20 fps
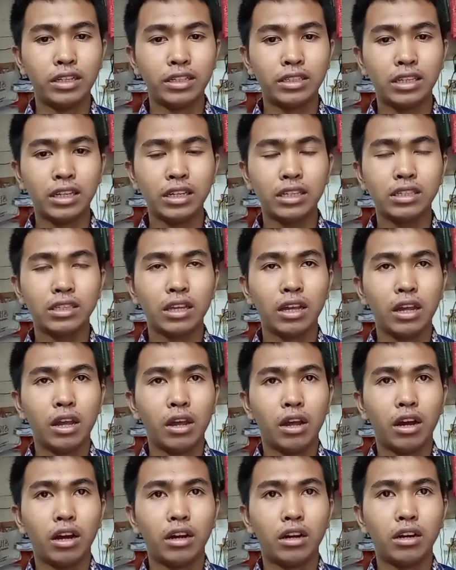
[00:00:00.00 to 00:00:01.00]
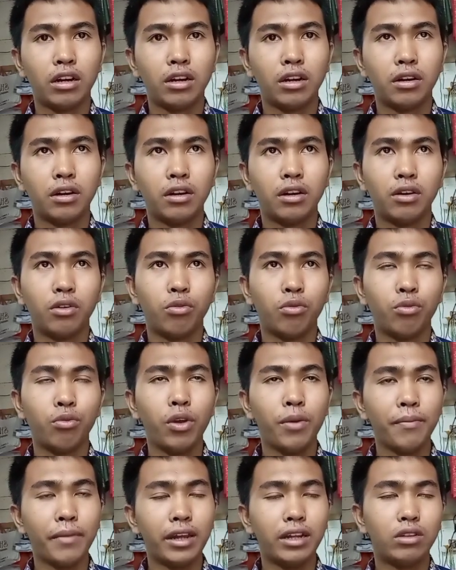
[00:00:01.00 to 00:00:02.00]
is
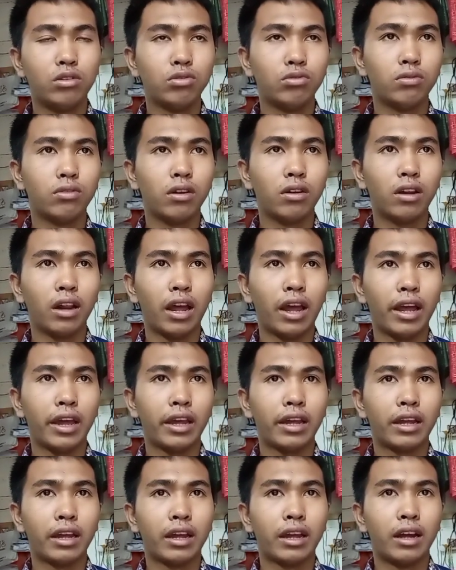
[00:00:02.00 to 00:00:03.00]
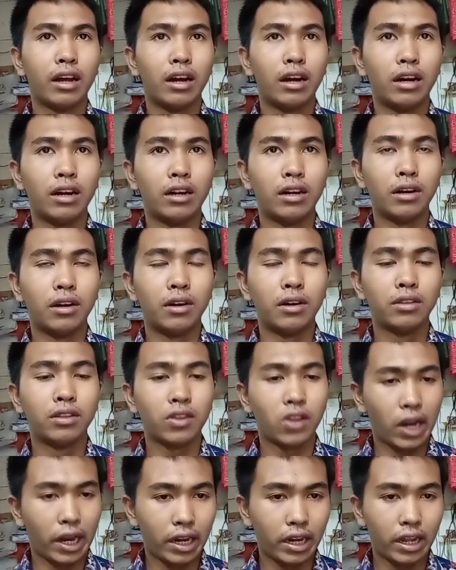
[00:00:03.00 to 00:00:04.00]
we may do like
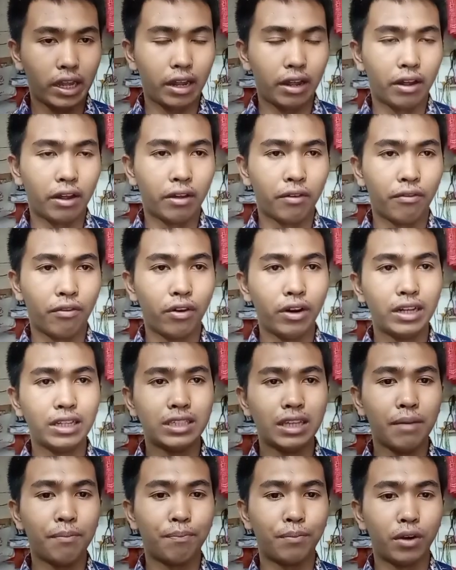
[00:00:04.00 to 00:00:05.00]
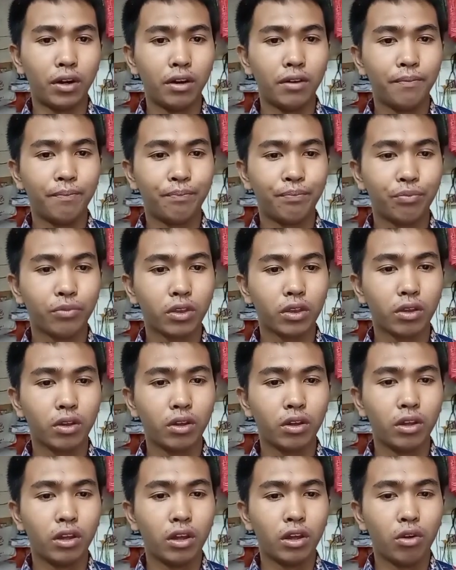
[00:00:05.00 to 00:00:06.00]
training. For example,
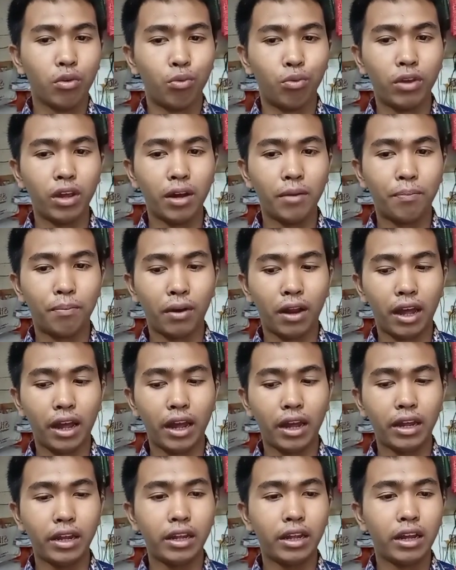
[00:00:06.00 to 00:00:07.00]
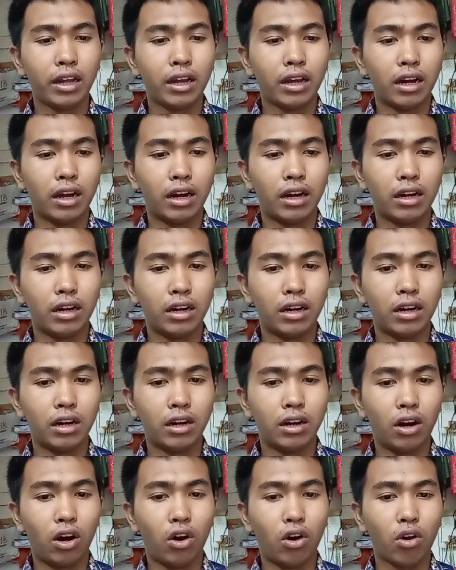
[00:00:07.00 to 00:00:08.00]
we apply
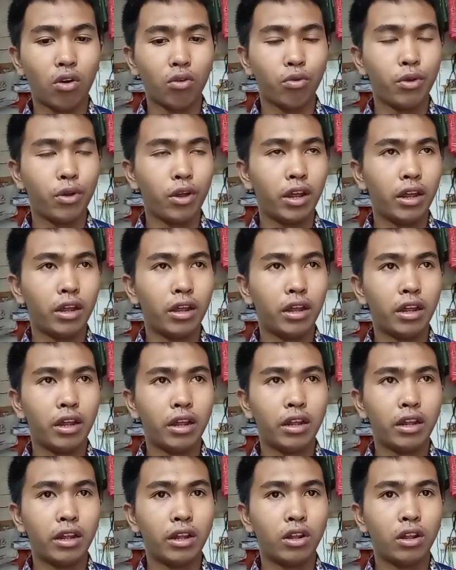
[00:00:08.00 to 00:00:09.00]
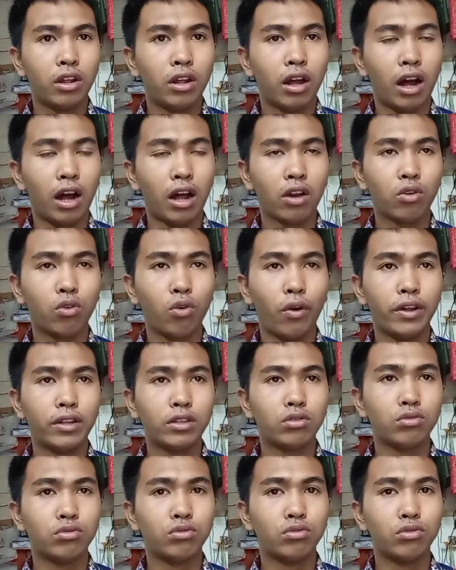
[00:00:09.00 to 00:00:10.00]
or we are going
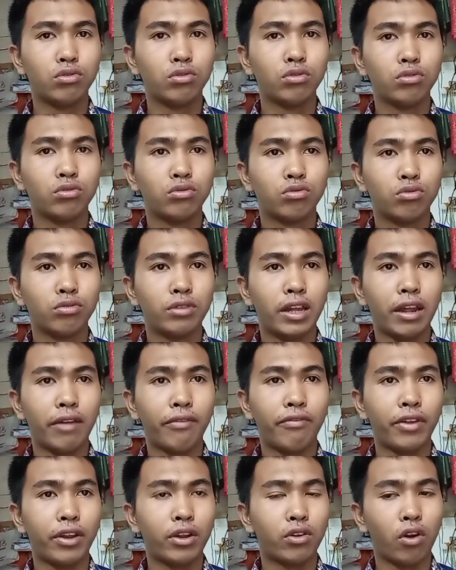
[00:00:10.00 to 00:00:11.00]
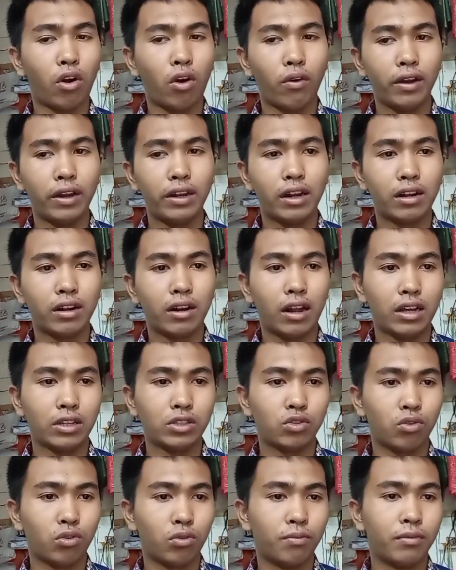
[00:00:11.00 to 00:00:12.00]
to do to give record in the
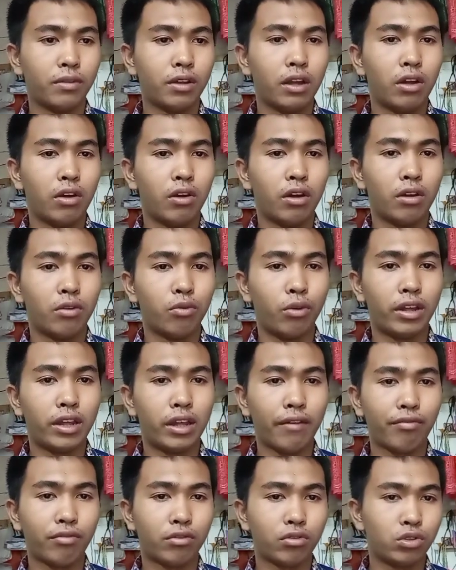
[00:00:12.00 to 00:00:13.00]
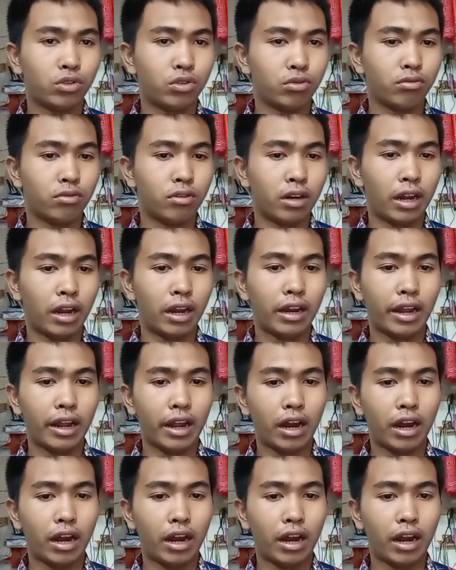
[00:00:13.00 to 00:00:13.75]
classroom. We give to student and they